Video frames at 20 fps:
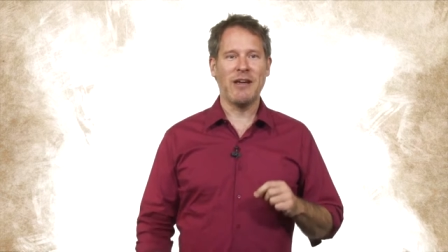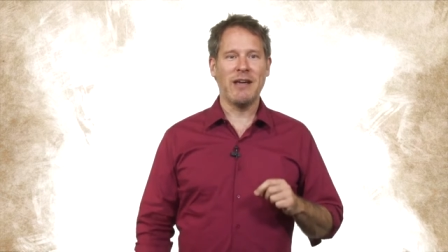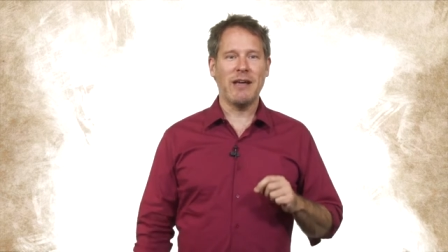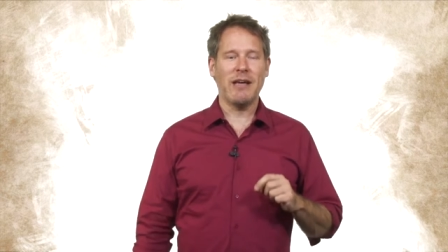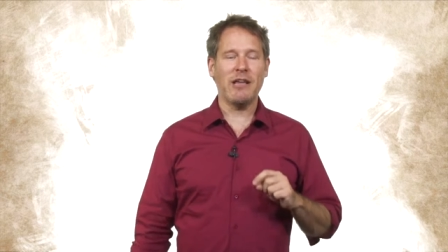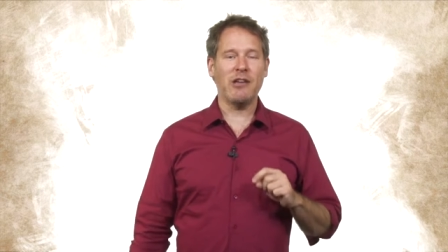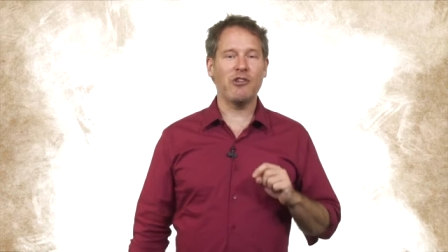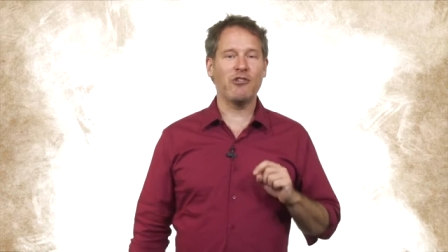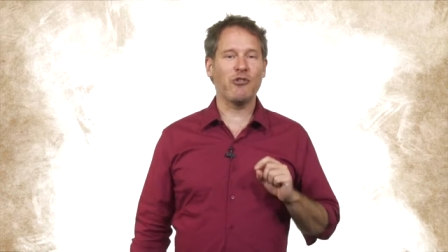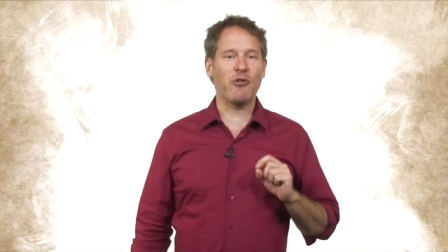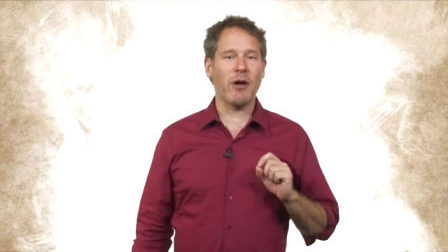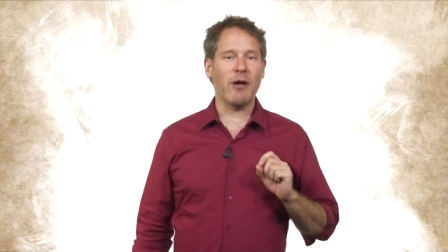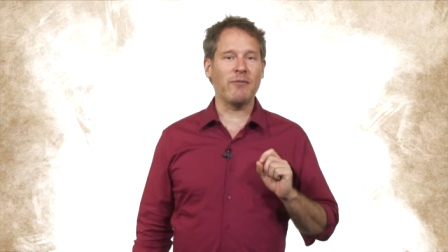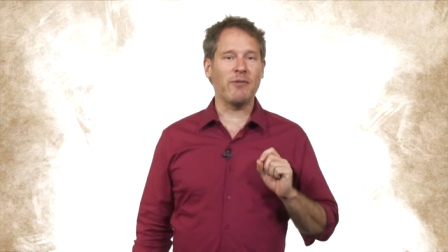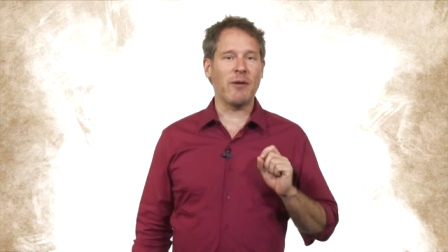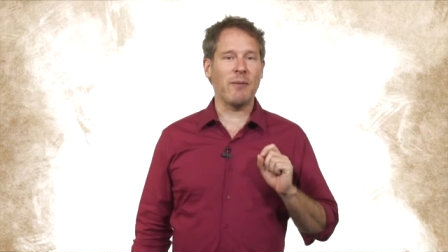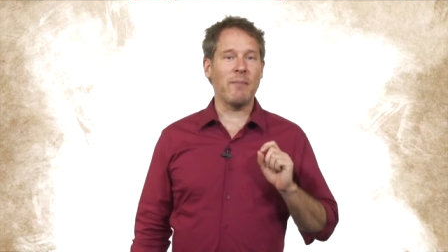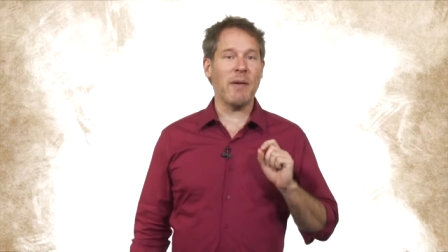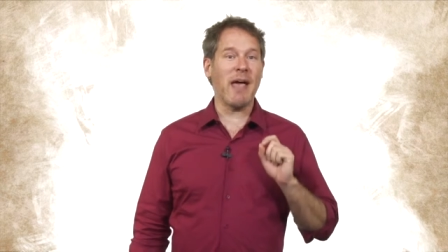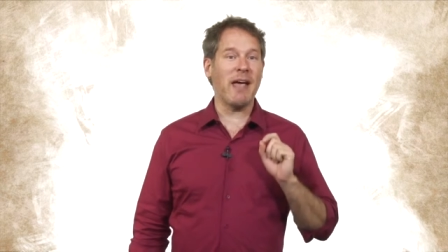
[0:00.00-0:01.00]
He describes
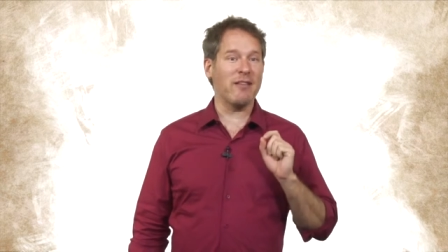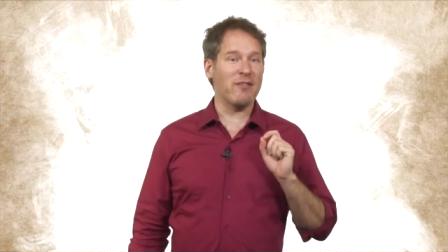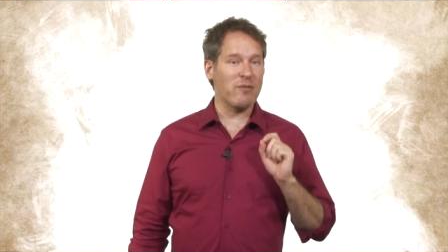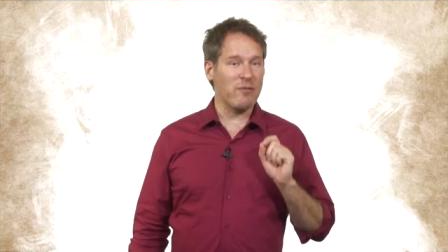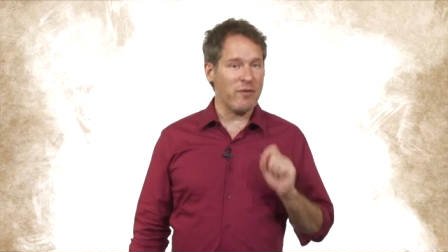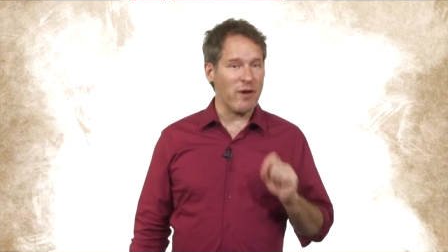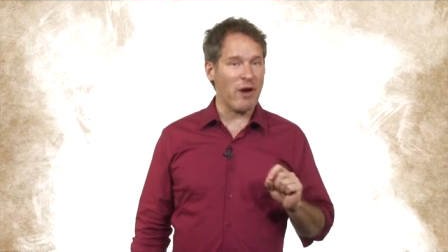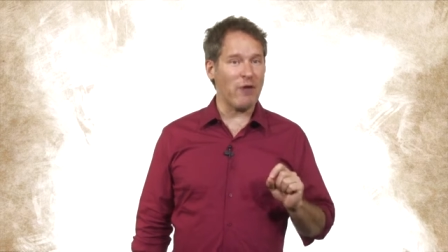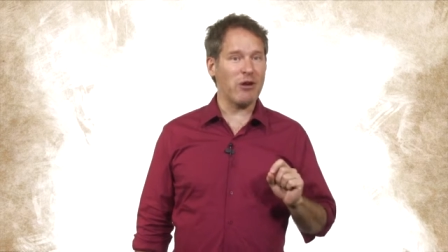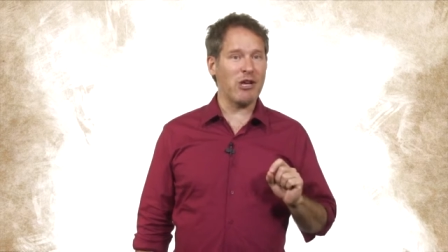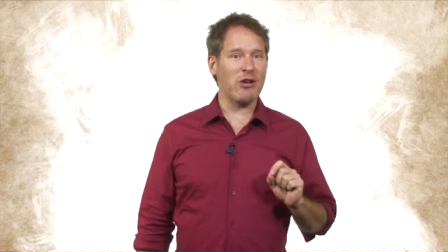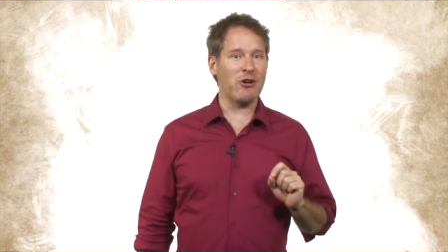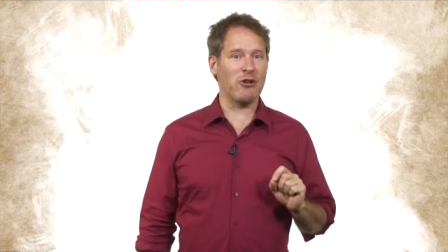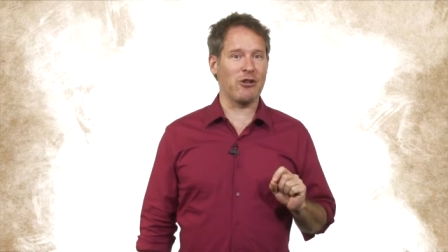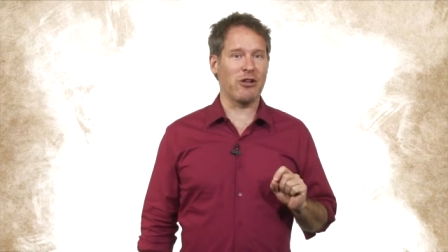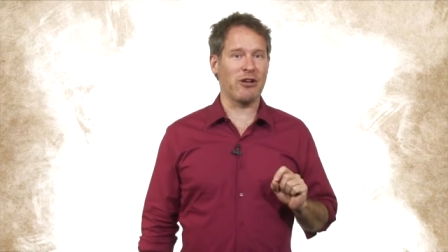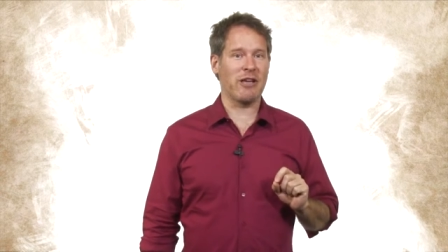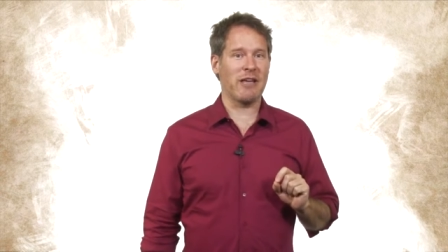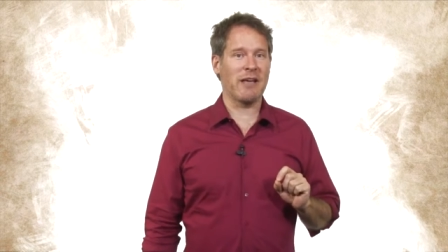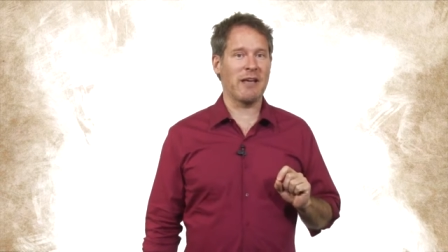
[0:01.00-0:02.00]
him as very good
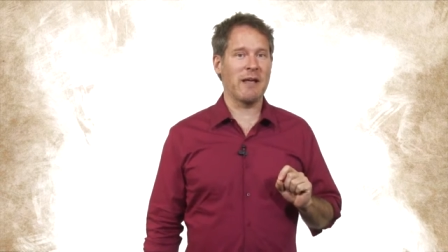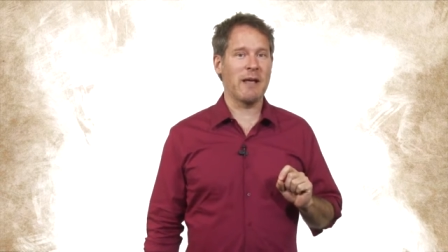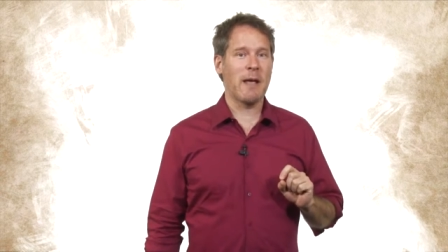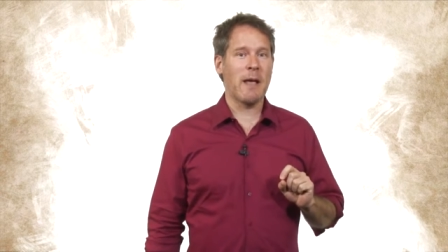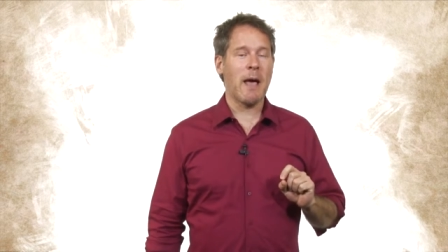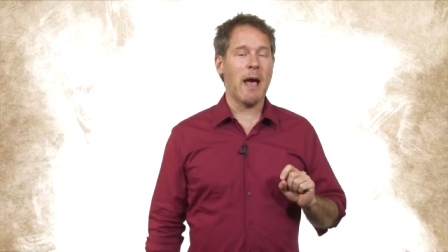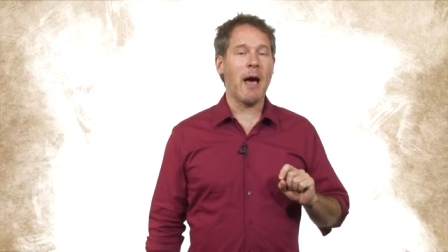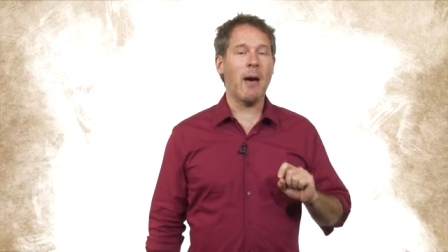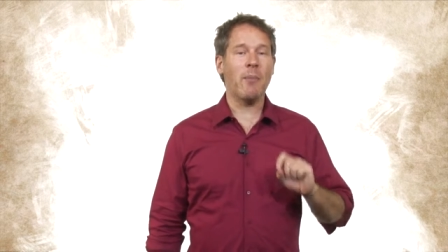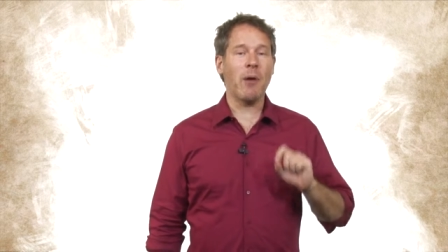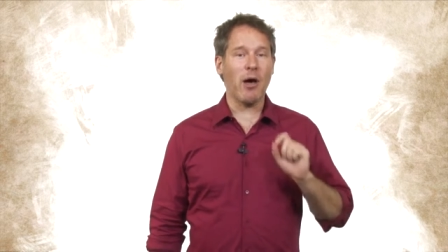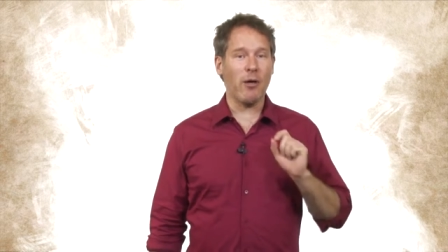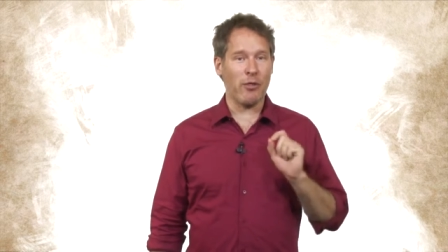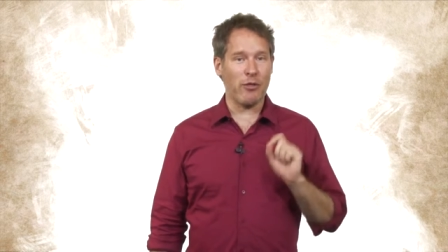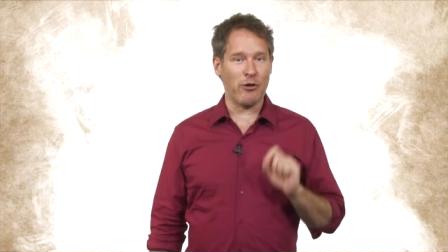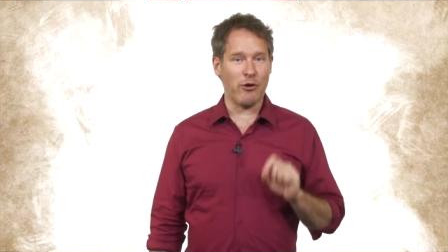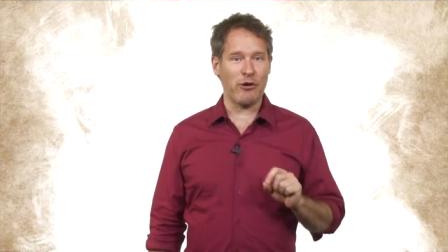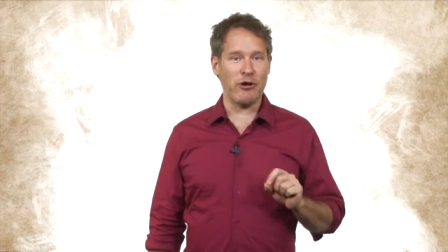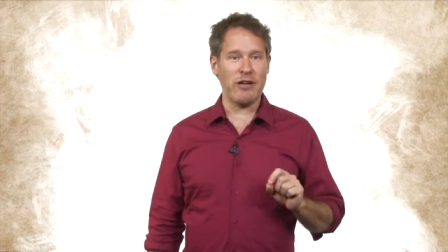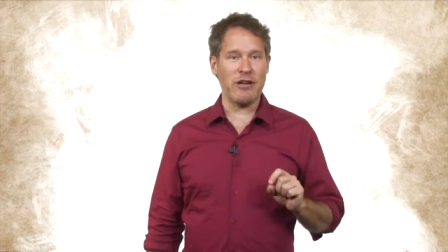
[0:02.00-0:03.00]
looking, about
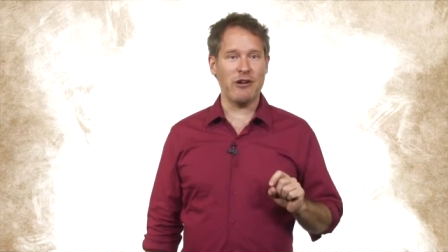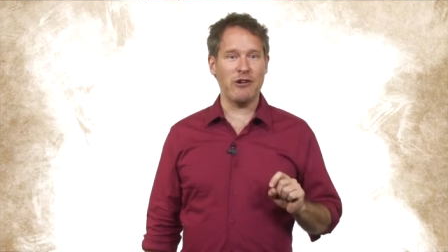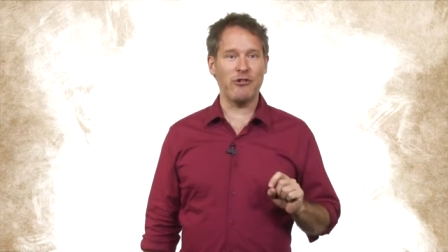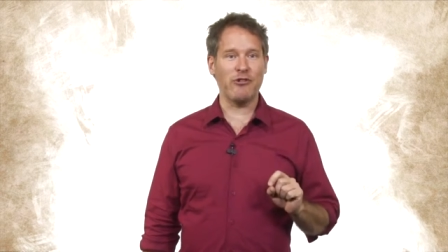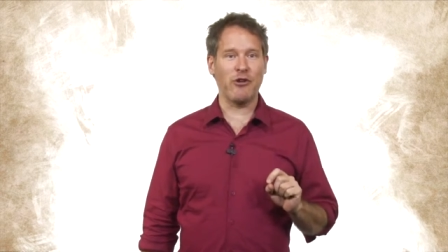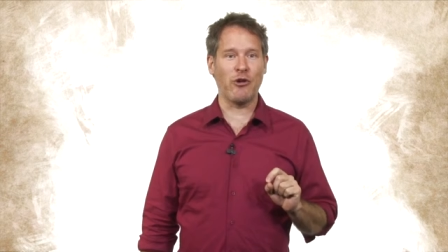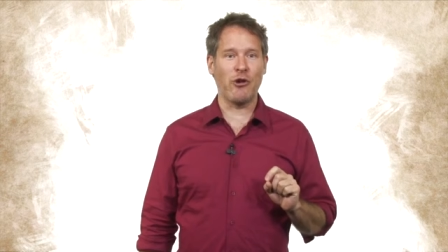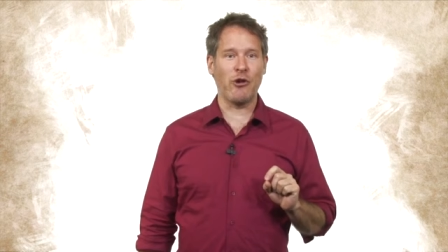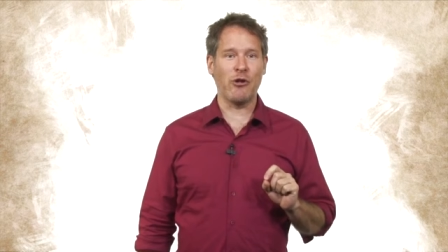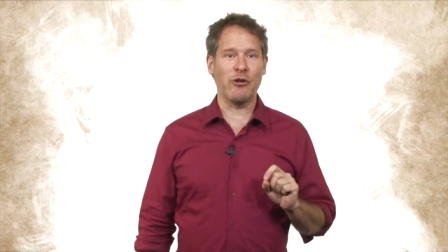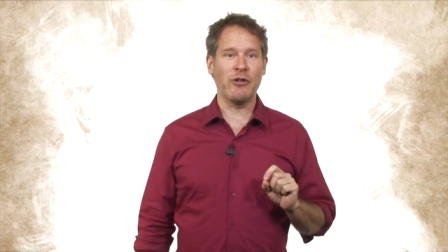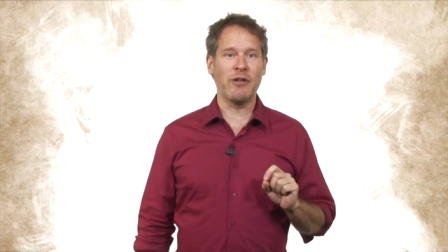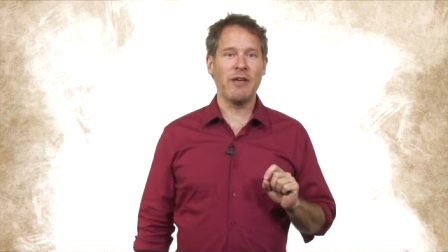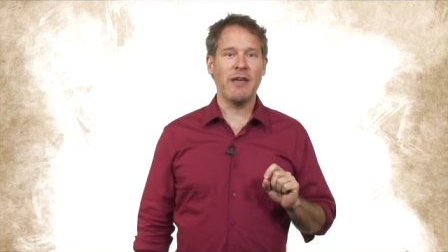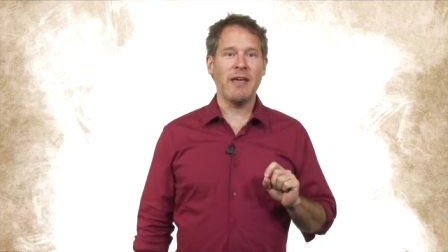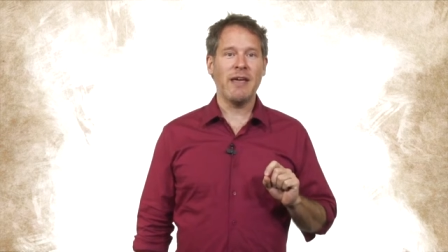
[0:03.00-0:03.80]
30 years old,